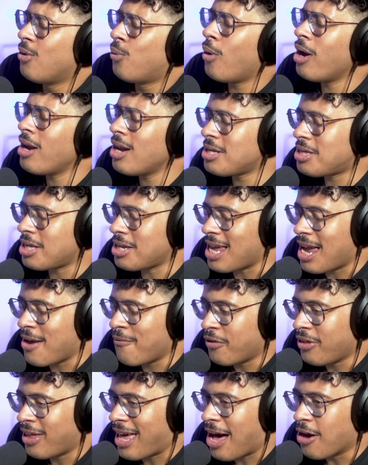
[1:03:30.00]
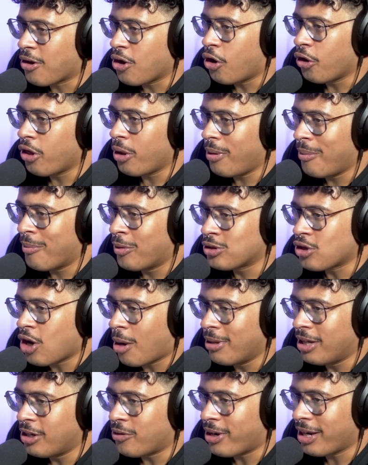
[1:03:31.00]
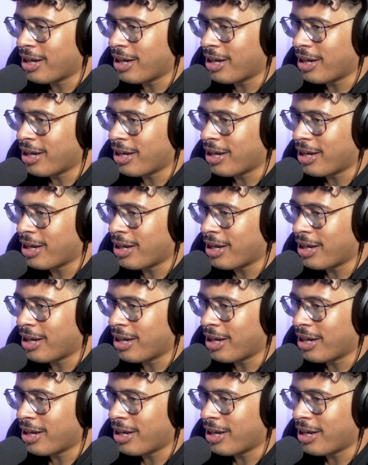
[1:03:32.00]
What is the name for the alcohol that we most commonly